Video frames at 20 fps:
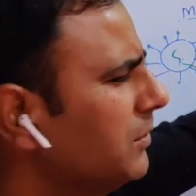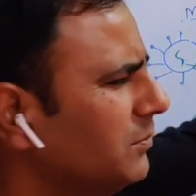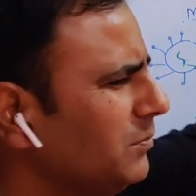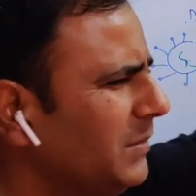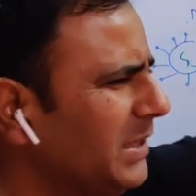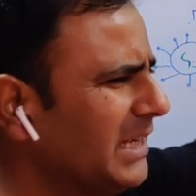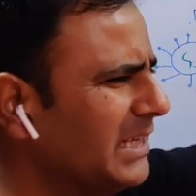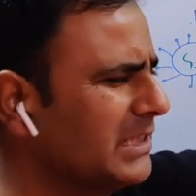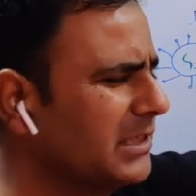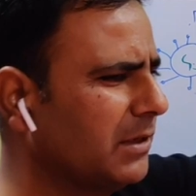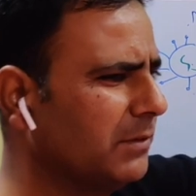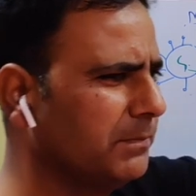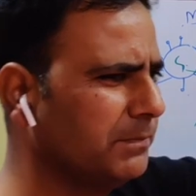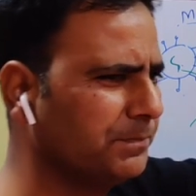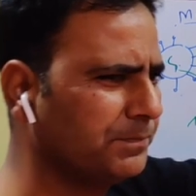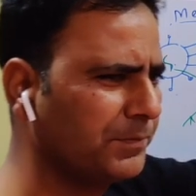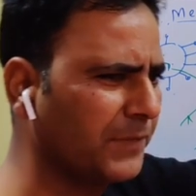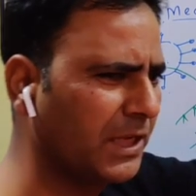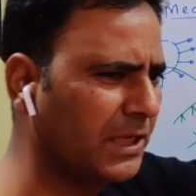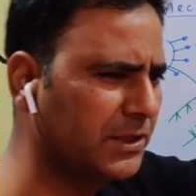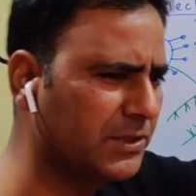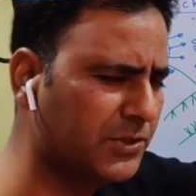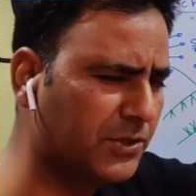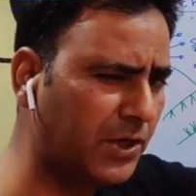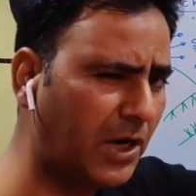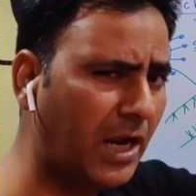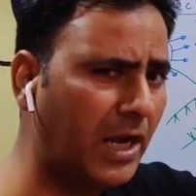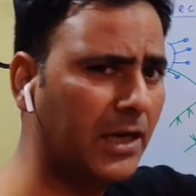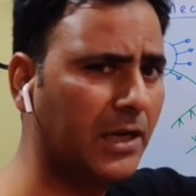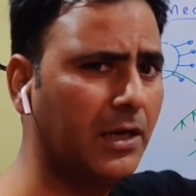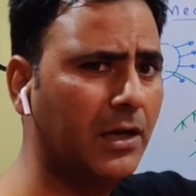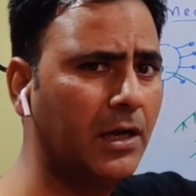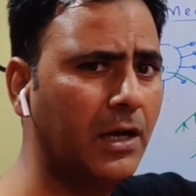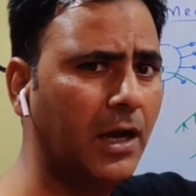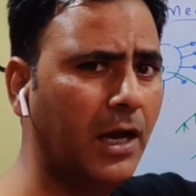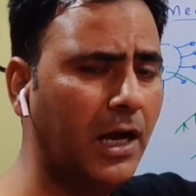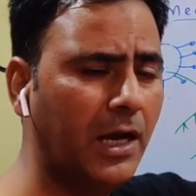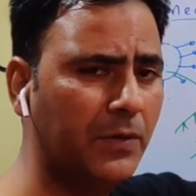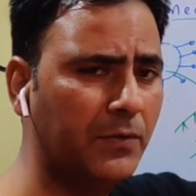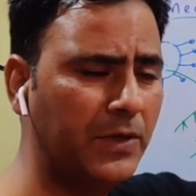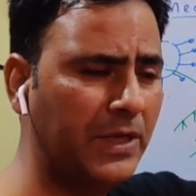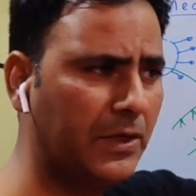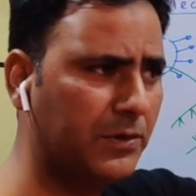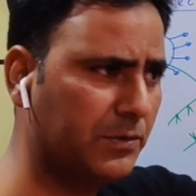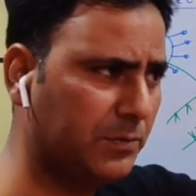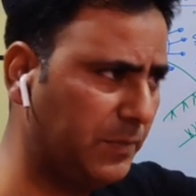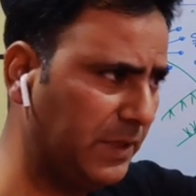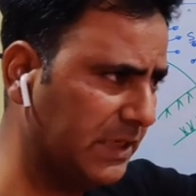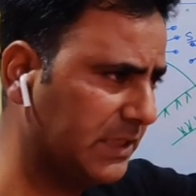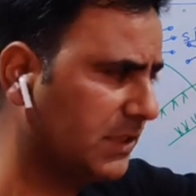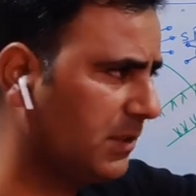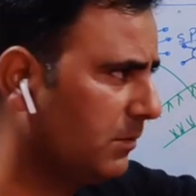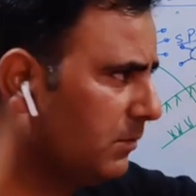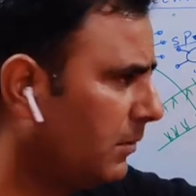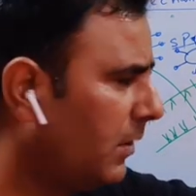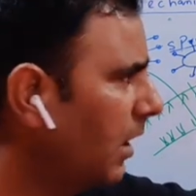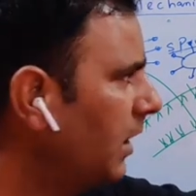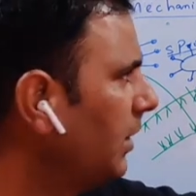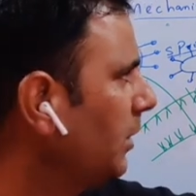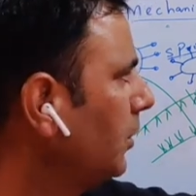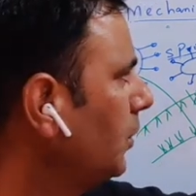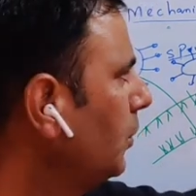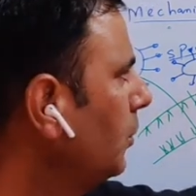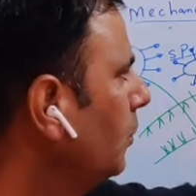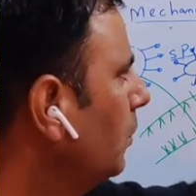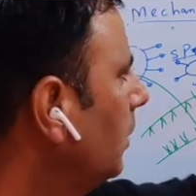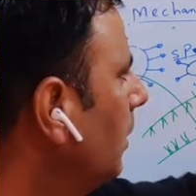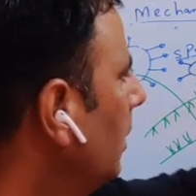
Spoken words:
make some drug, or we have to make some molecule